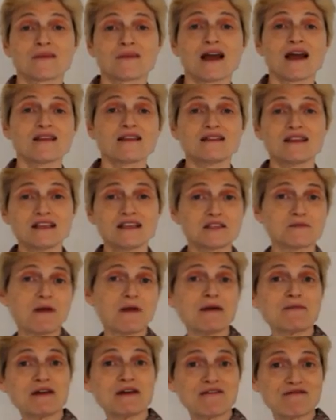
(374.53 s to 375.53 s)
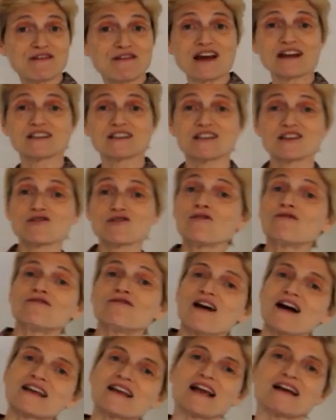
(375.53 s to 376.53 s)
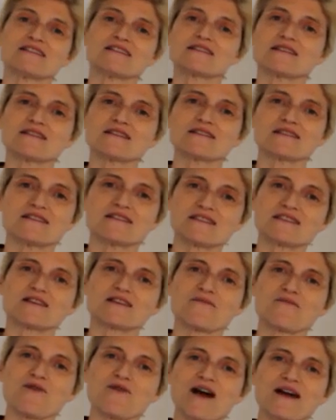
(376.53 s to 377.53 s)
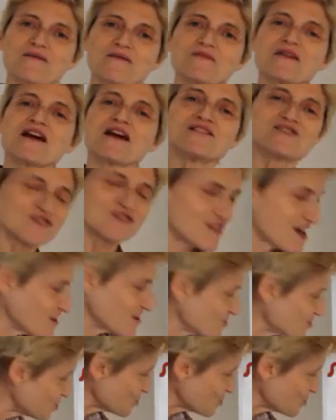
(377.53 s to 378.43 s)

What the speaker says: And this may be affecting your finances in some way. So that